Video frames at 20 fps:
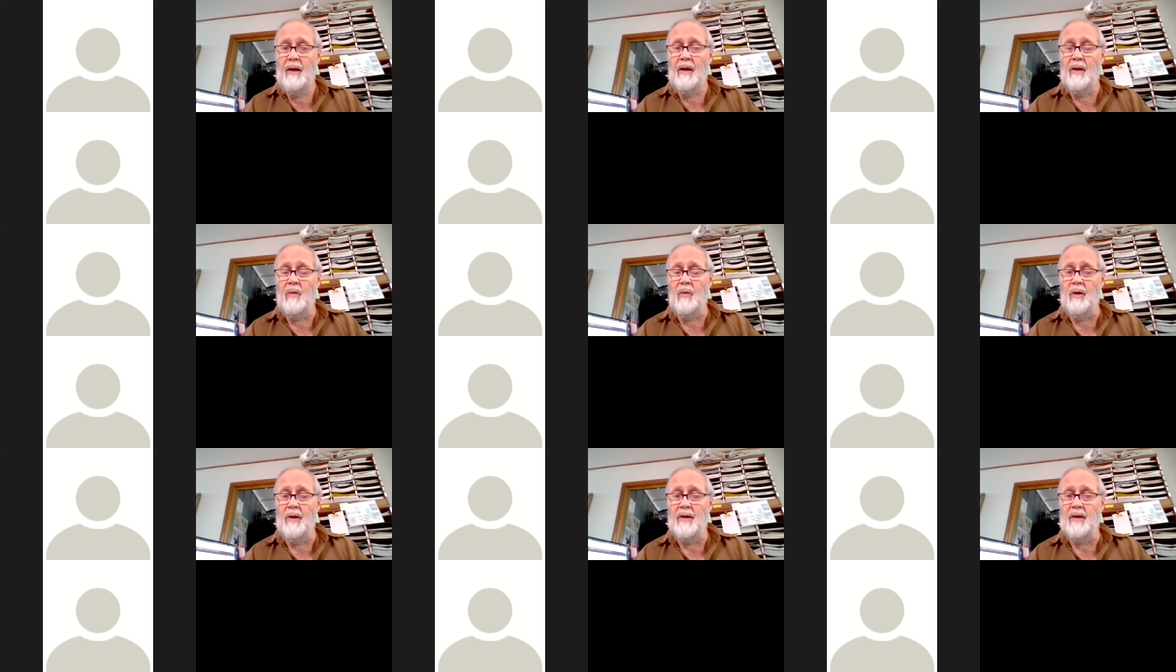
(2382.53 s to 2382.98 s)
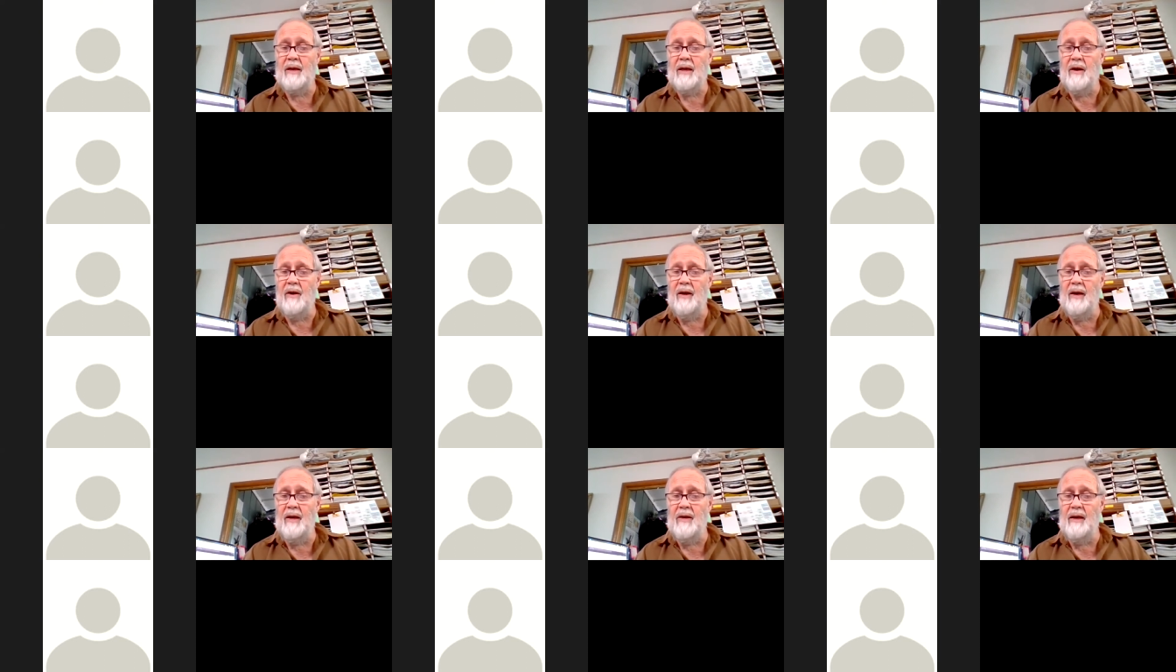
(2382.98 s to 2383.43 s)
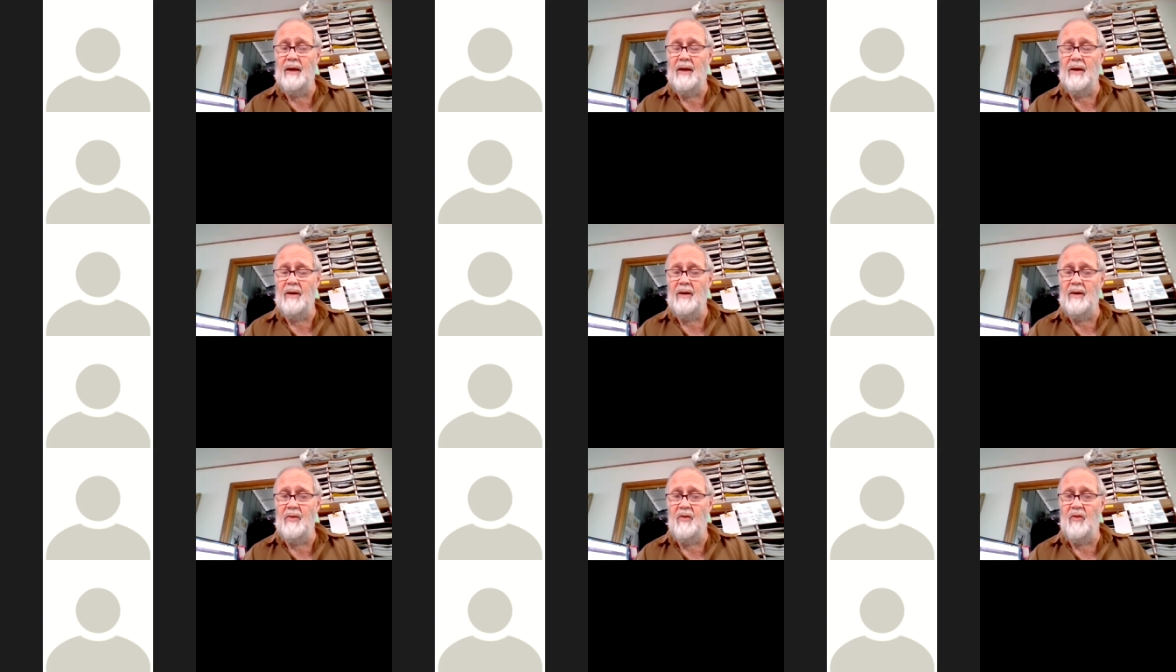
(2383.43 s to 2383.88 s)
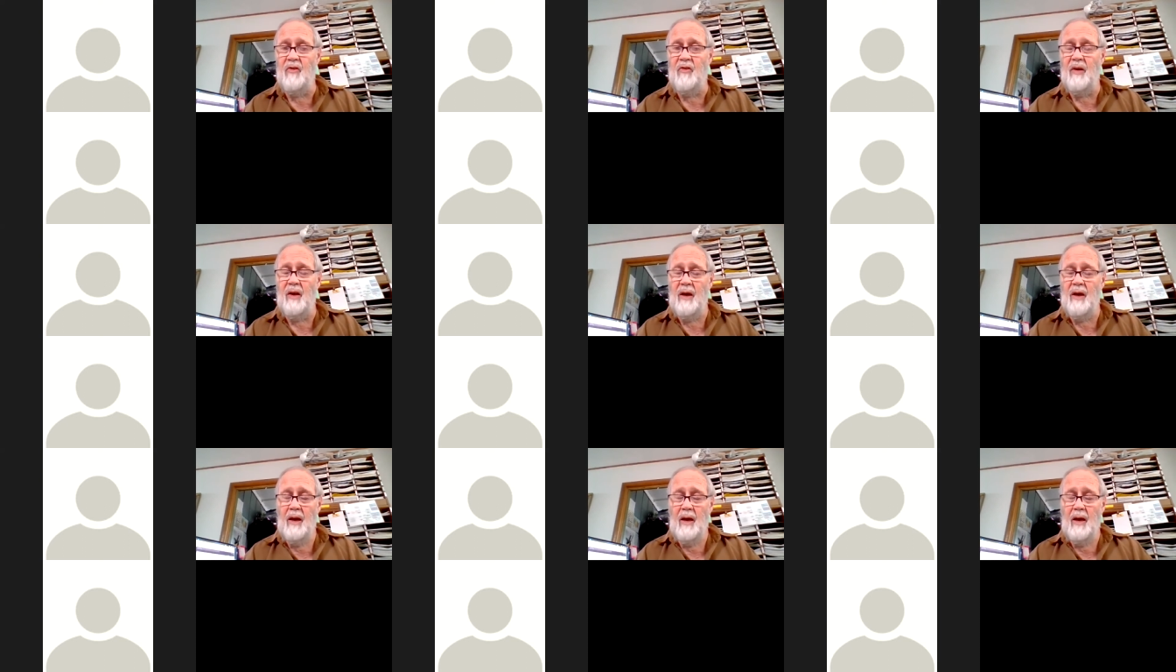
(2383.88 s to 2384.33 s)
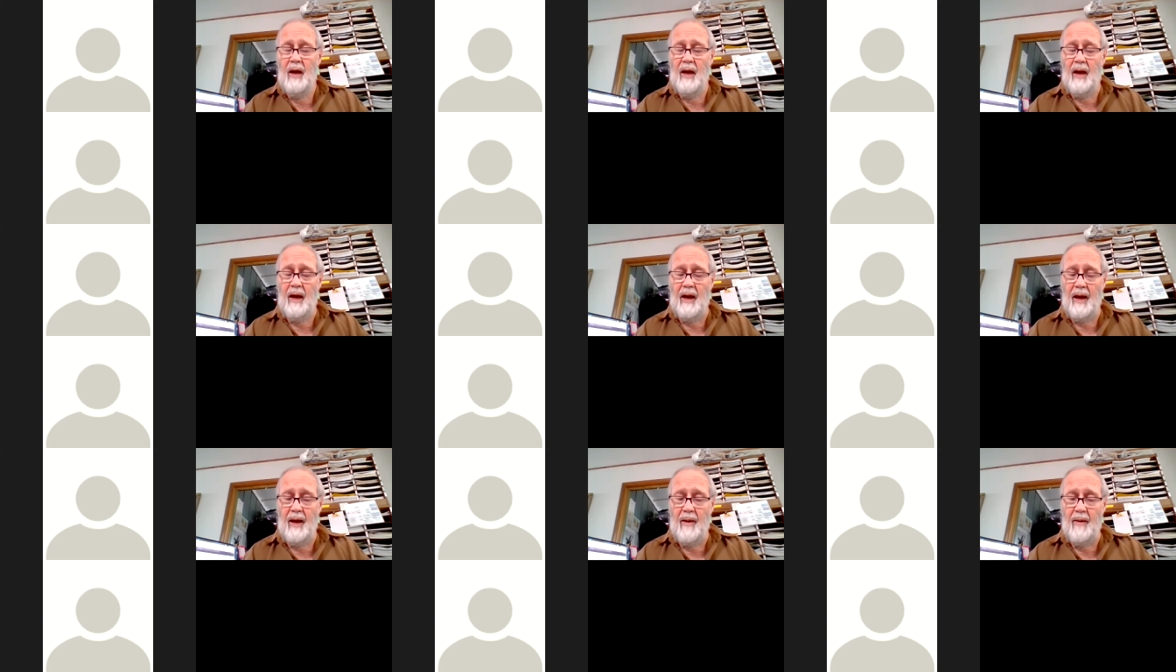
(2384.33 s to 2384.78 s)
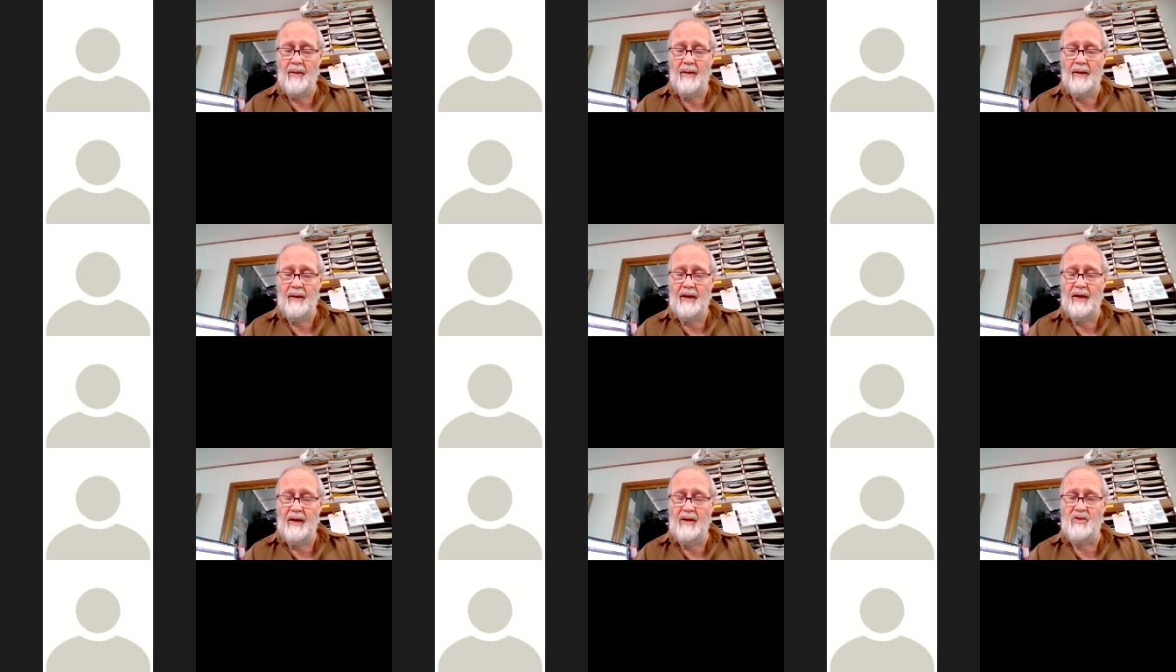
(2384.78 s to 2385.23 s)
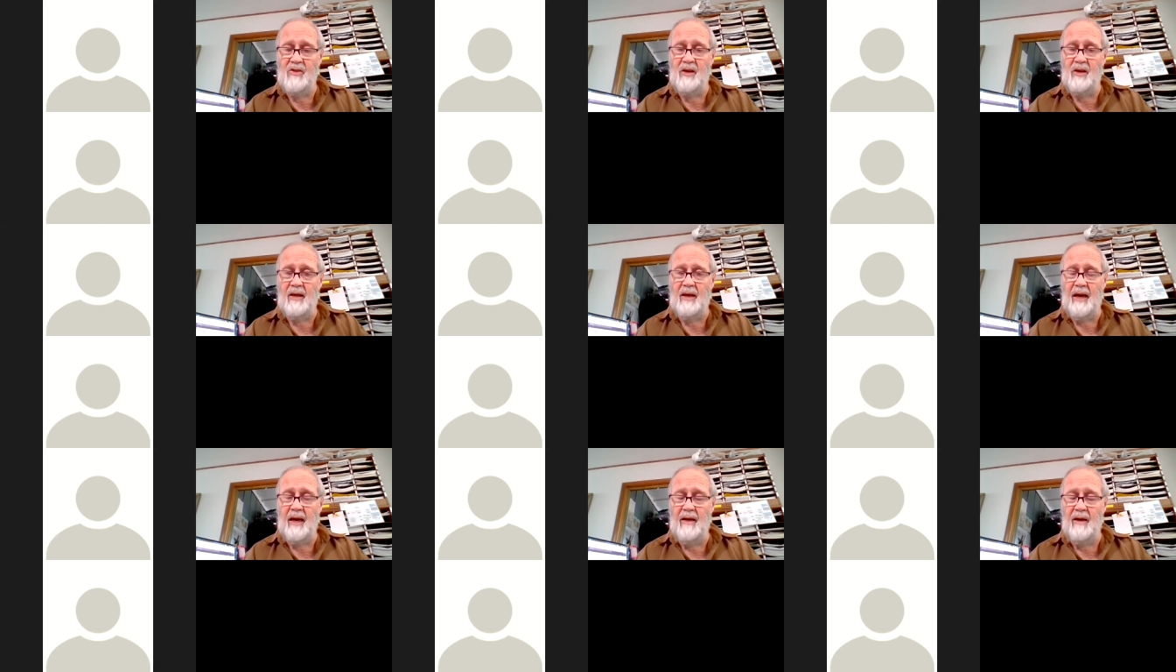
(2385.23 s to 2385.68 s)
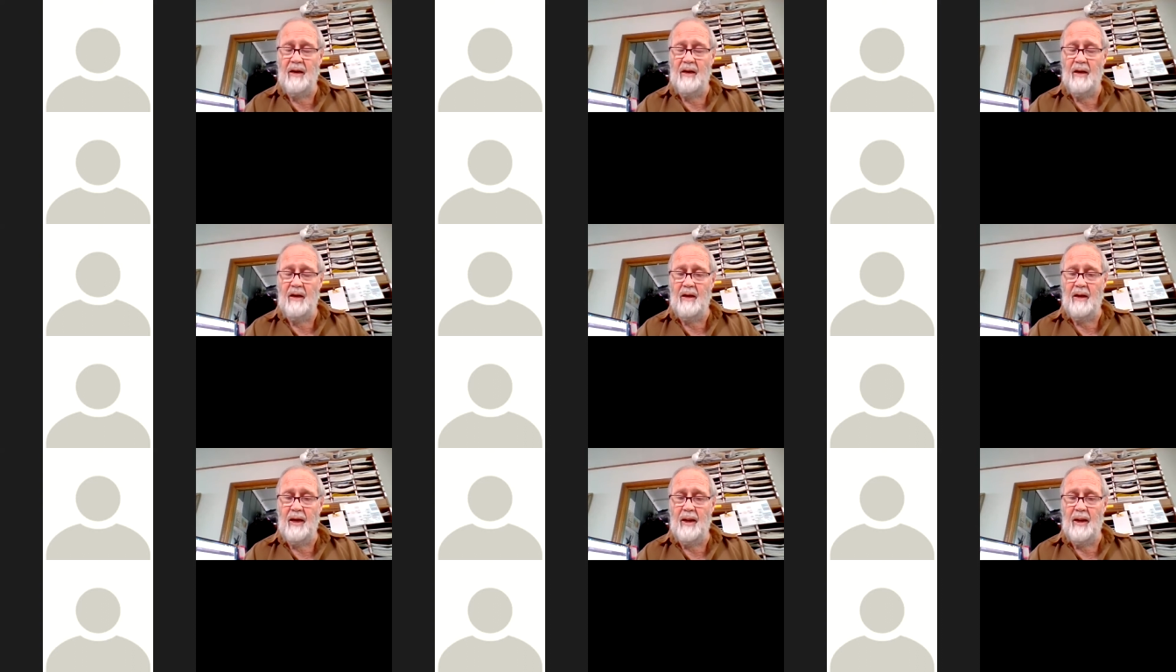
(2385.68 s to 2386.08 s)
And what Kerry did is he instigated